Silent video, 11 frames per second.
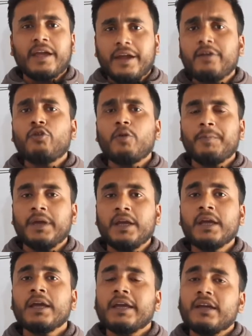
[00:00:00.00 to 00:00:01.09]

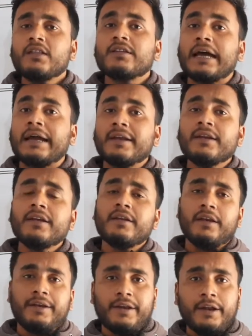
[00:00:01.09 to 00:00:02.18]
Entropy is directly
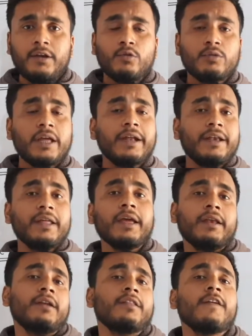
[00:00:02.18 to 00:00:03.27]
related to the heating
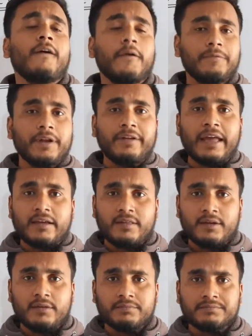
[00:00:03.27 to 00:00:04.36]
energy of the
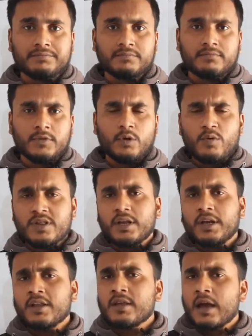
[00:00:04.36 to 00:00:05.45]
reaction. The
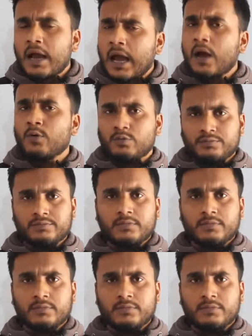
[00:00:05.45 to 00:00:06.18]
question is how?